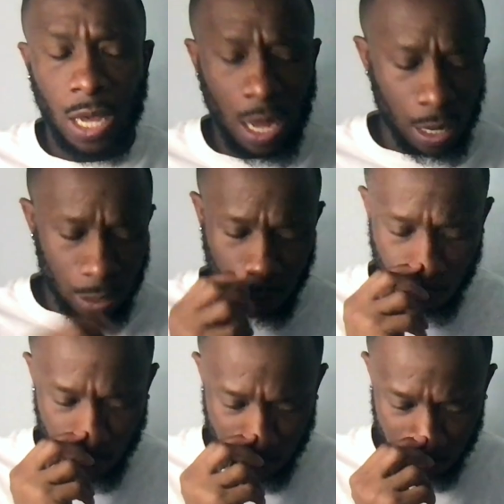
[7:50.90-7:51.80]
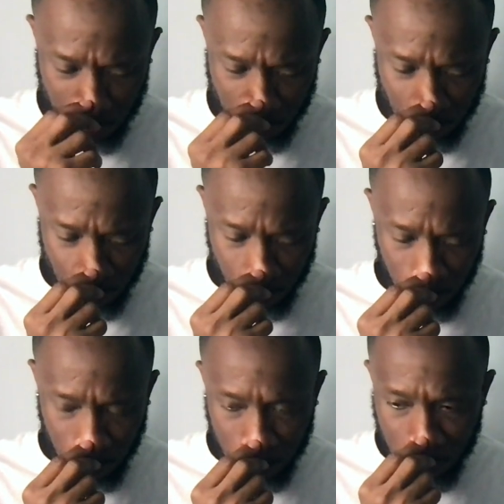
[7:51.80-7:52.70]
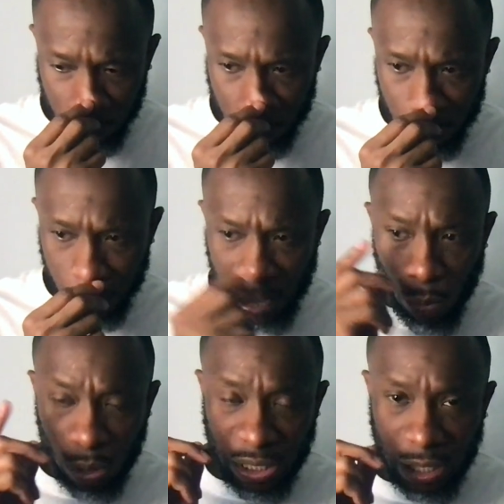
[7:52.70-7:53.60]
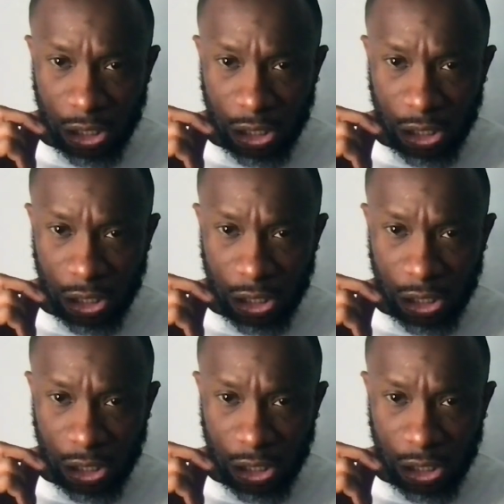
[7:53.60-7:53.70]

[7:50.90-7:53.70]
Hallelujah. It was an